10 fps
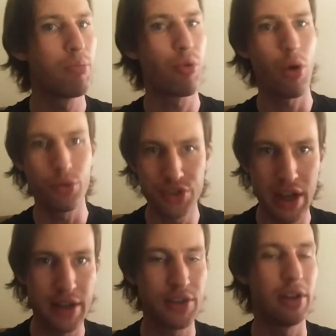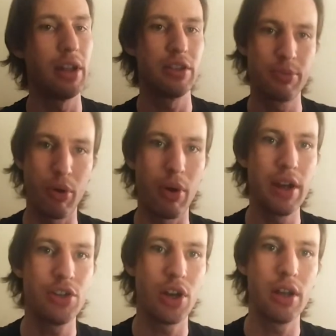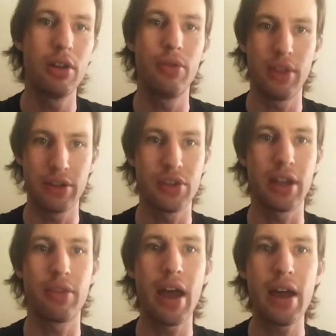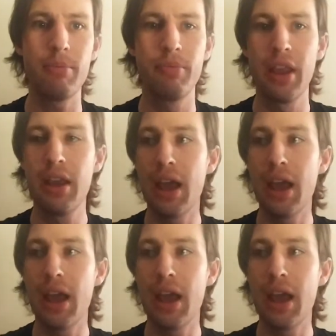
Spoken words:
process and inspiration and things like that.